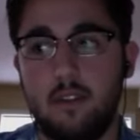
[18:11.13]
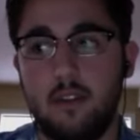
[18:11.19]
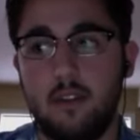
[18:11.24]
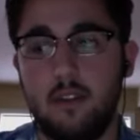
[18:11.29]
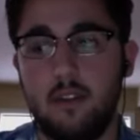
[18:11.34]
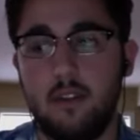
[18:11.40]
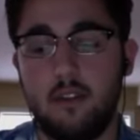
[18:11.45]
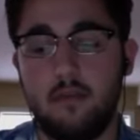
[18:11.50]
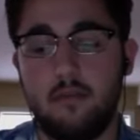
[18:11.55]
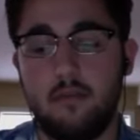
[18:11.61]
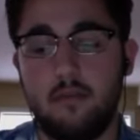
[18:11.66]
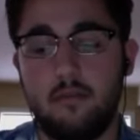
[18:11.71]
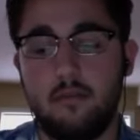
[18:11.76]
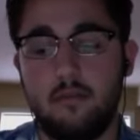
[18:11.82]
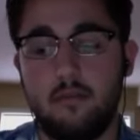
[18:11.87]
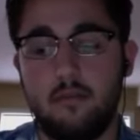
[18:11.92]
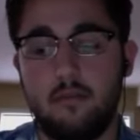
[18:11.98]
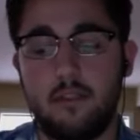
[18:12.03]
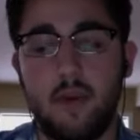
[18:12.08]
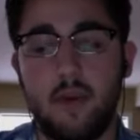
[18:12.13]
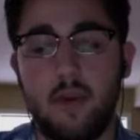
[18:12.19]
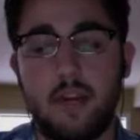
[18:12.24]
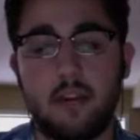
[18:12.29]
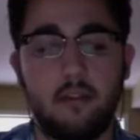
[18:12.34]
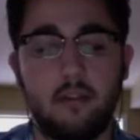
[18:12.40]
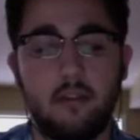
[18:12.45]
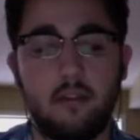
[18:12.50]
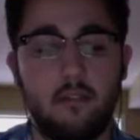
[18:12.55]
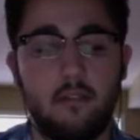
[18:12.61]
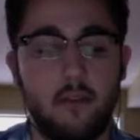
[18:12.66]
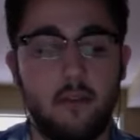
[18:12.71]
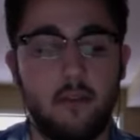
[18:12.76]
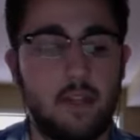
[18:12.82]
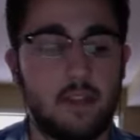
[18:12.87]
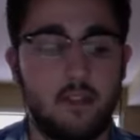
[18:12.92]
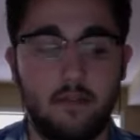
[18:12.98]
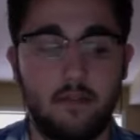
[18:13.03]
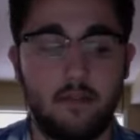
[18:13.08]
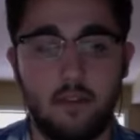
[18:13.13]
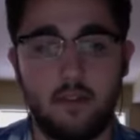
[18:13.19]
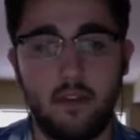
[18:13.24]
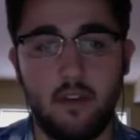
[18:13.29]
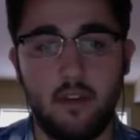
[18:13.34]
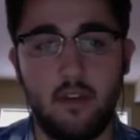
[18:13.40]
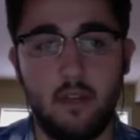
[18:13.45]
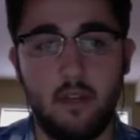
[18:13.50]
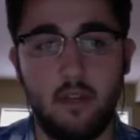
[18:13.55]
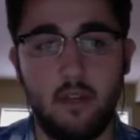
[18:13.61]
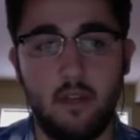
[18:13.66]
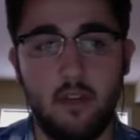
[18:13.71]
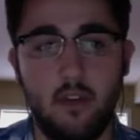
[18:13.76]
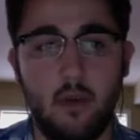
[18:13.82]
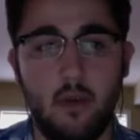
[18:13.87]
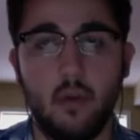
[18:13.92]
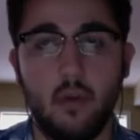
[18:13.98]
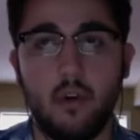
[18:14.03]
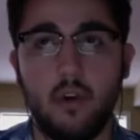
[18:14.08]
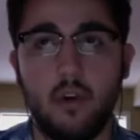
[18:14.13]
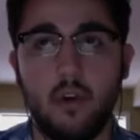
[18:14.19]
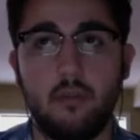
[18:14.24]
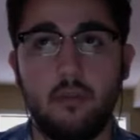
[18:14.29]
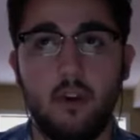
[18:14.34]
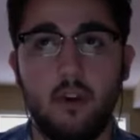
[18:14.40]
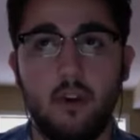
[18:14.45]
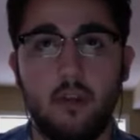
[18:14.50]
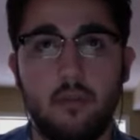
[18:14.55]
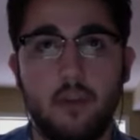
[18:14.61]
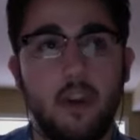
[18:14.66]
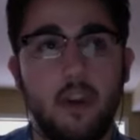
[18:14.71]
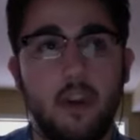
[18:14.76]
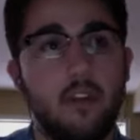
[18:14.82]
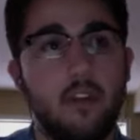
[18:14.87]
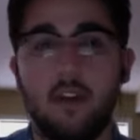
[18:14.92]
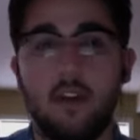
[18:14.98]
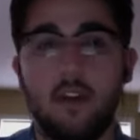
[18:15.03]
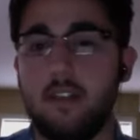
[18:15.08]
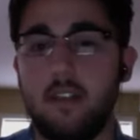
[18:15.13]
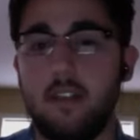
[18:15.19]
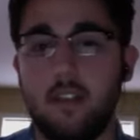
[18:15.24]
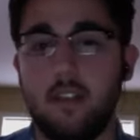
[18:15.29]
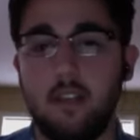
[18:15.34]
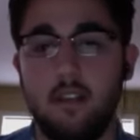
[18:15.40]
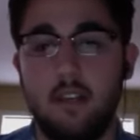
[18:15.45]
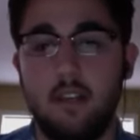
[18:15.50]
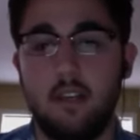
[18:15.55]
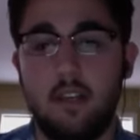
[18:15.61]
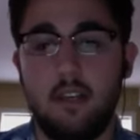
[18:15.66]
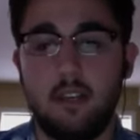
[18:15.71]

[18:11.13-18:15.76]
uh, direct the rest of the development or it brought up another idea.